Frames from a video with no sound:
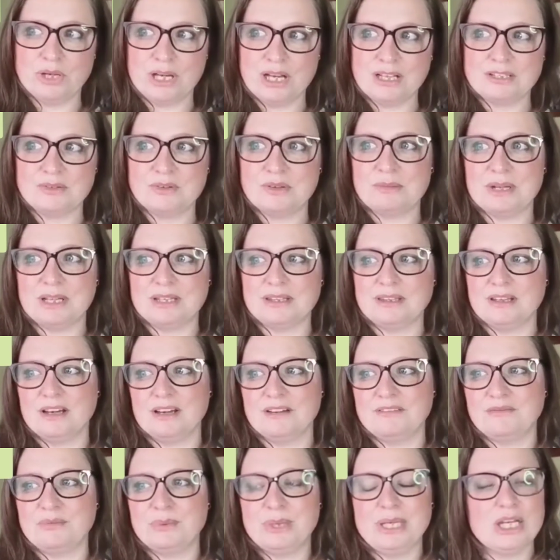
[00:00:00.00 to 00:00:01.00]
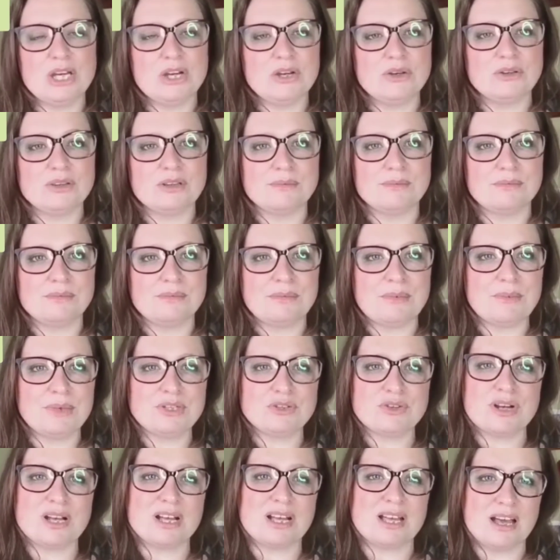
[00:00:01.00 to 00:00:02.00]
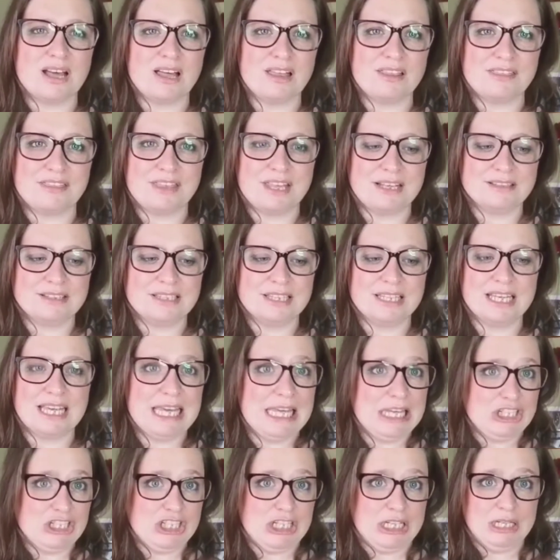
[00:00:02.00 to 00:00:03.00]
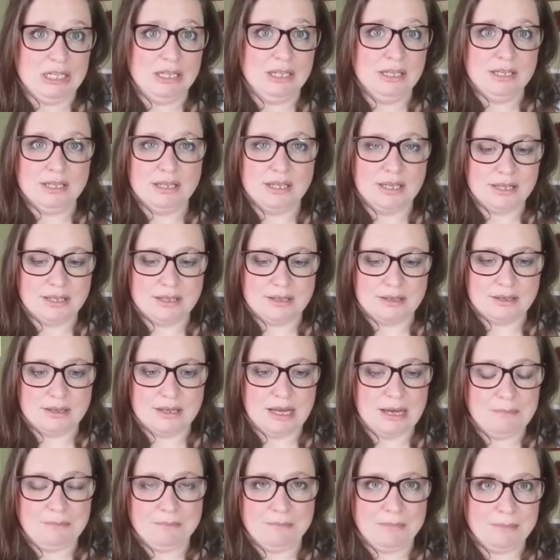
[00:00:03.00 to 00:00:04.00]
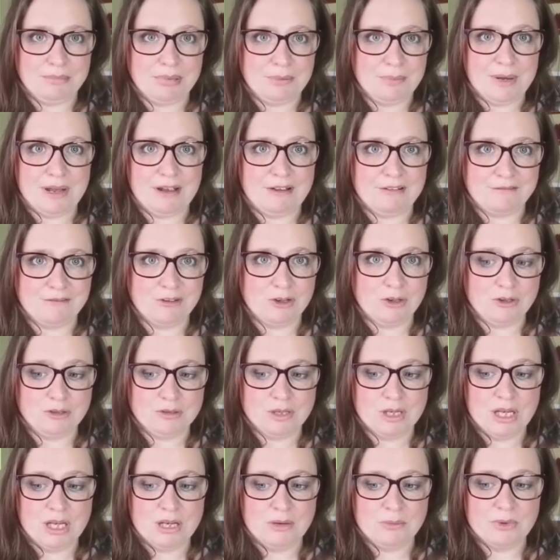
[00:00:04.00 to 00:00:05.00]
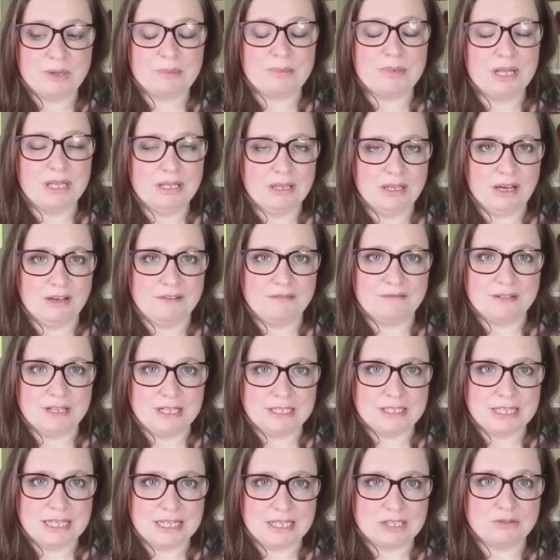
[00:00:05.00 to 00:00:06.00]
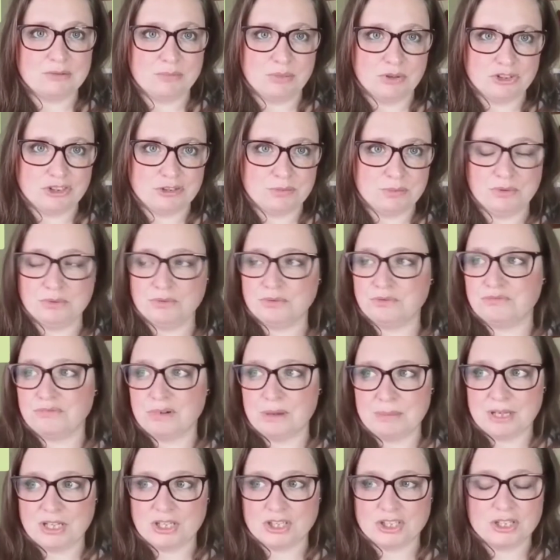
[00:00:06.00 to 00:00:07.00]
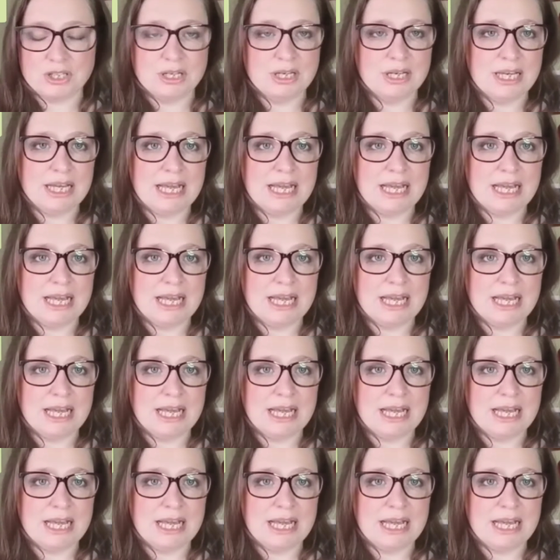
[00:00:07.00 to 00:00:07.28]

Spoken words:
Cutting with a blunt knife, we know that when we try and cut things in the kitchen, like preparing food with a blunt knife, it's next to impossible, it's rubbish.